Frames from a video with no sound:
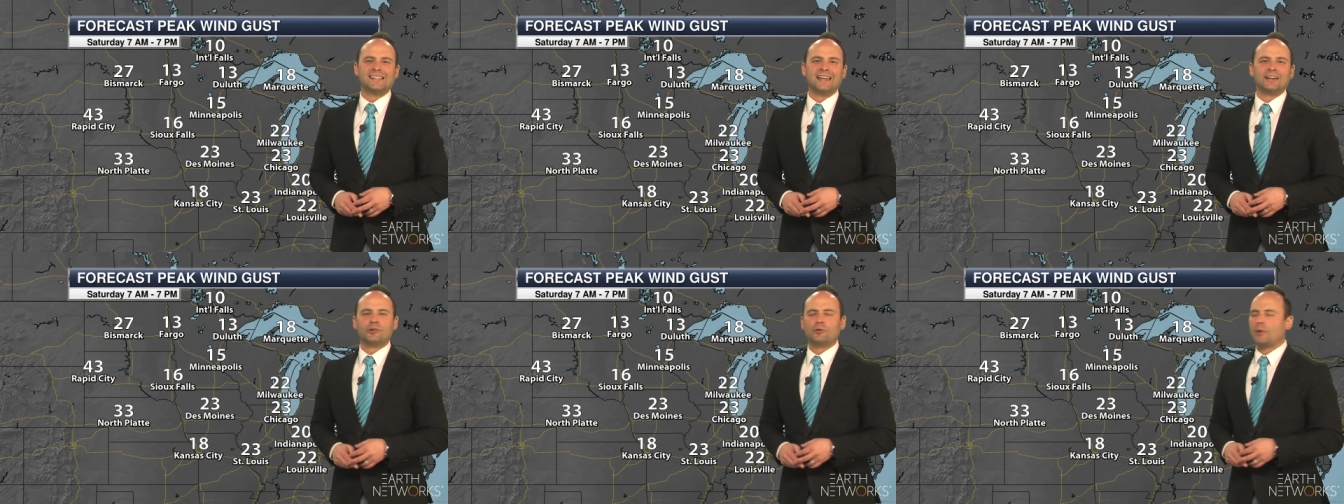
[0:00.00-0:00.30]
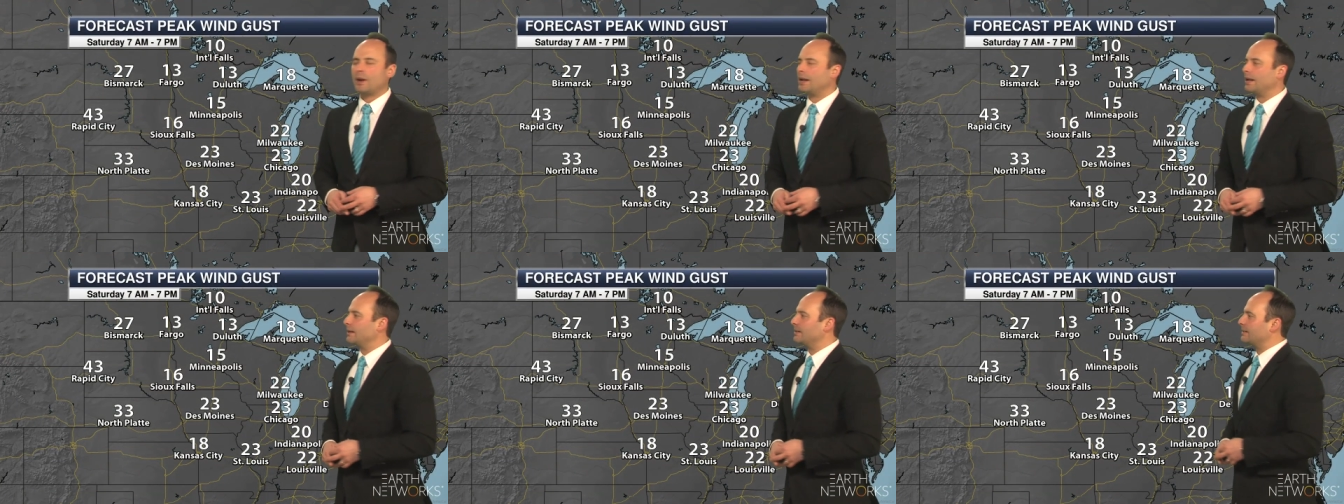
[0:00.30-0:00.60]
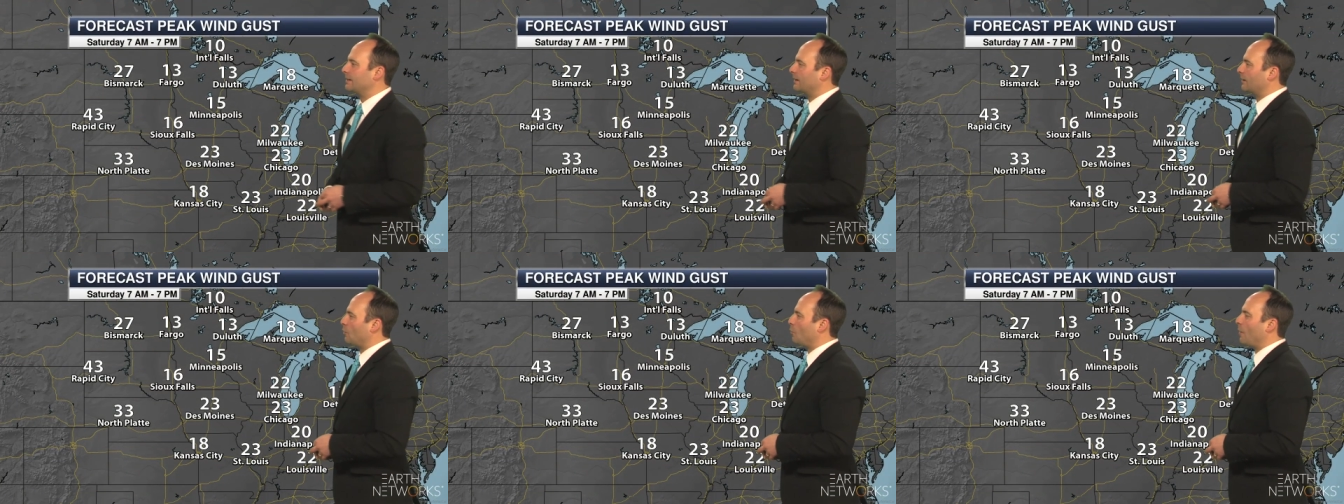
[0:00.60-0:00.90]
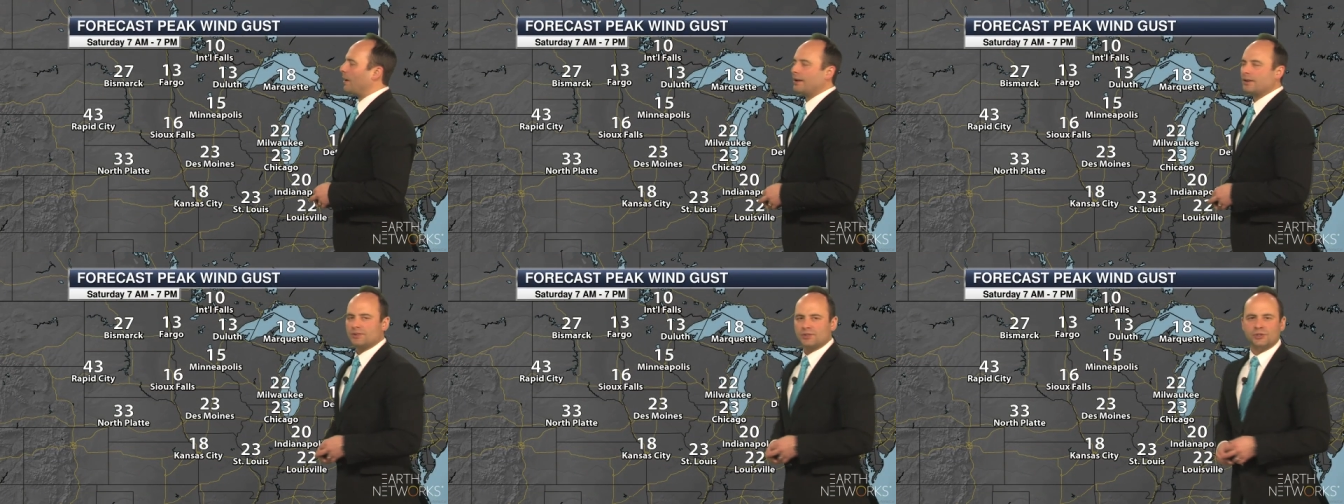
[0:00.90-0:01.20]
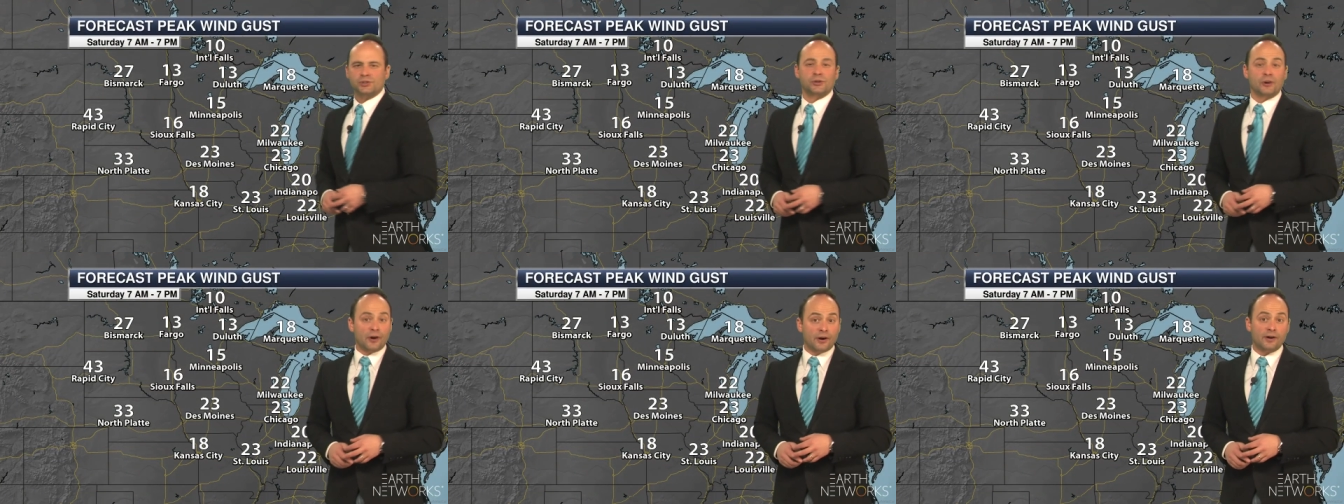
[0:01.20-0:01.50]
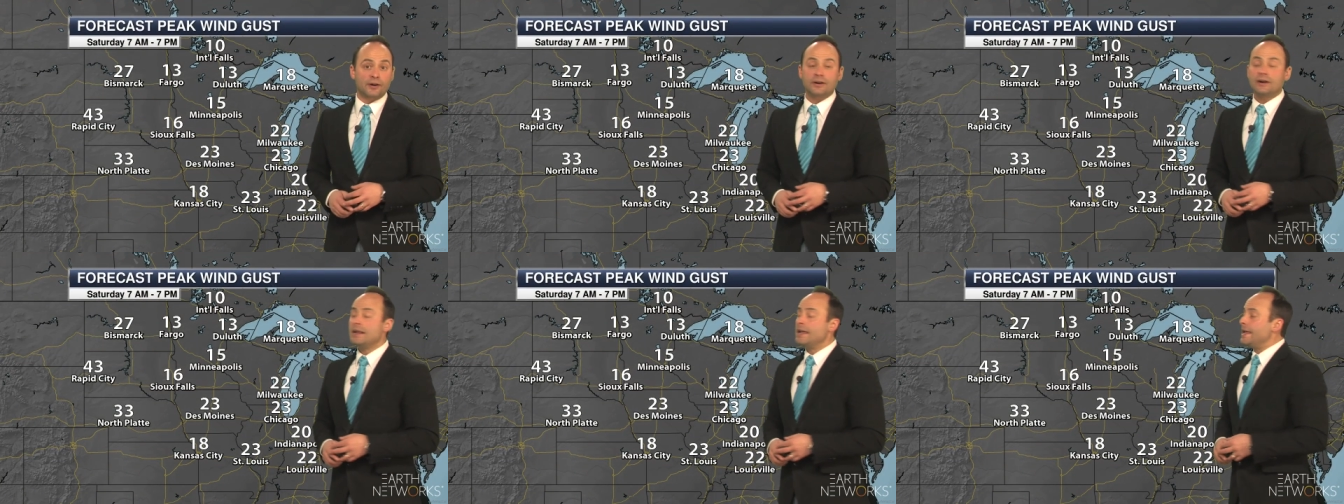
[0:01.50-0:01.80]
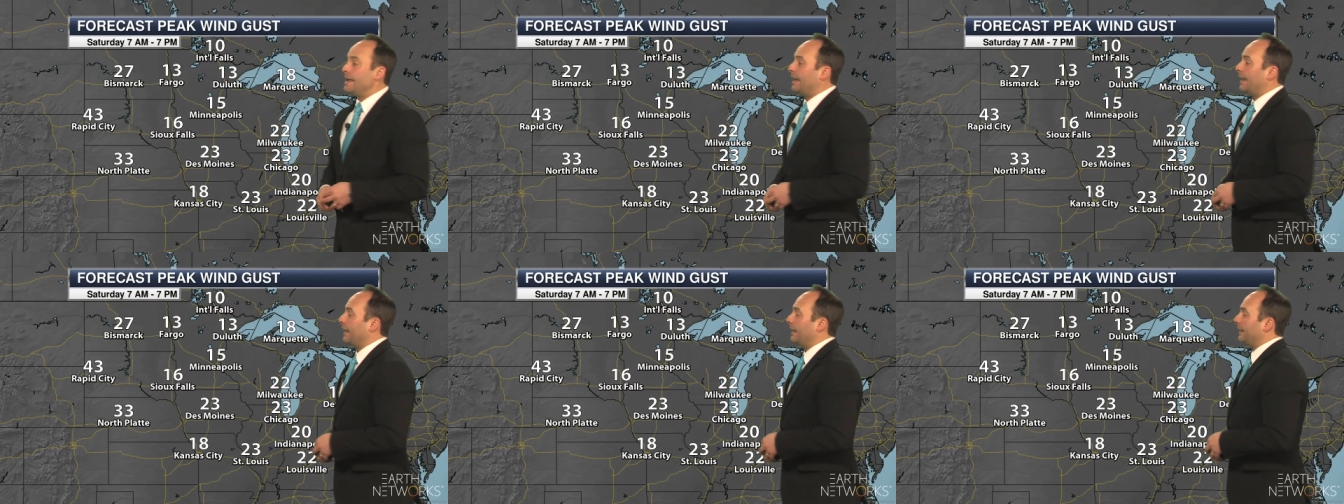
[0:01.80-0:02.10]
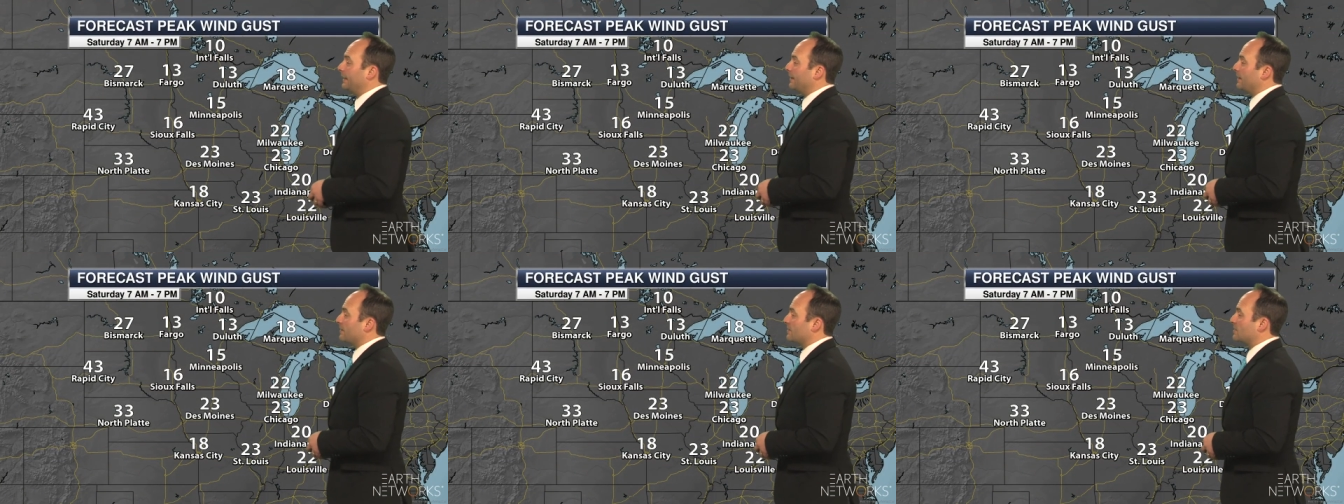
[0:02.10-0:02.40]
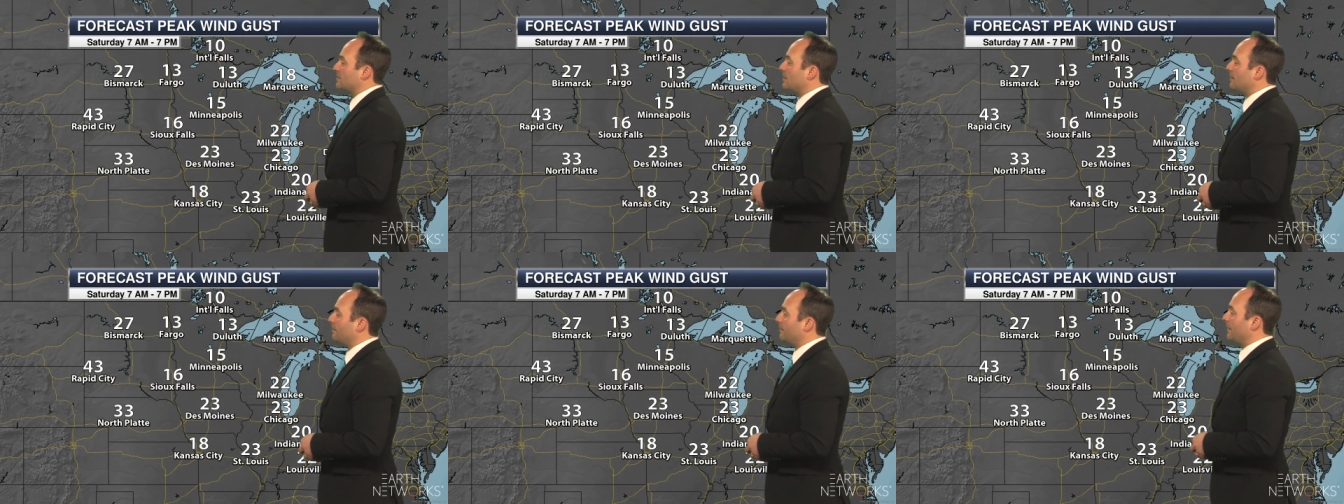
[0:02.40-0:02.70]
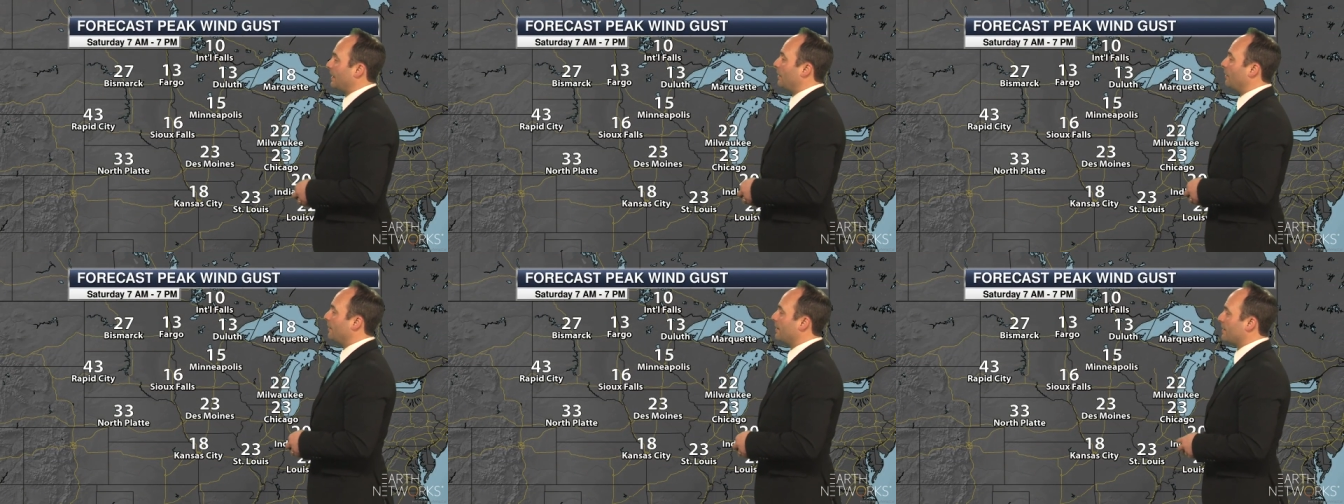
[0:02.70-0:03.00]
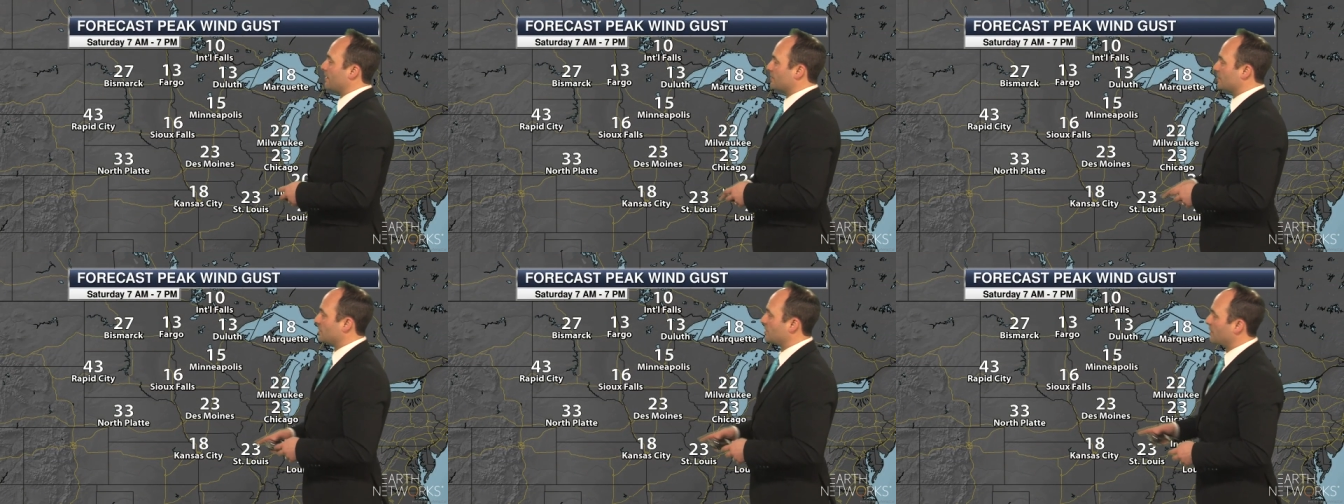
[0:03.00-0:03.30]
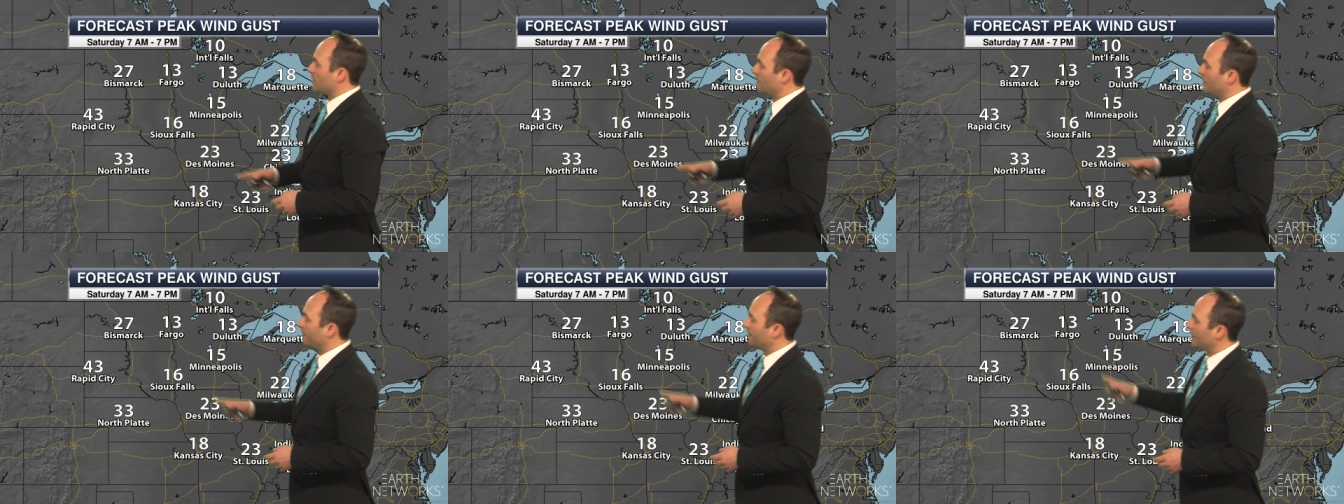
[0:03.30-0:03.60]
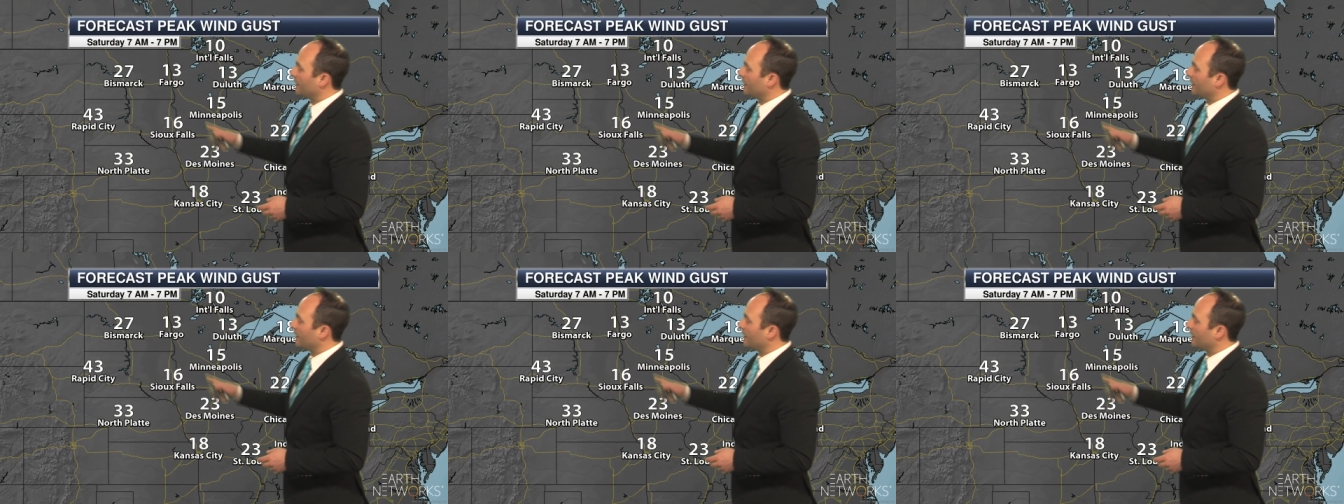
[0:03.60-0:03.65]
That created uh, quite a stir in uh, some areas here,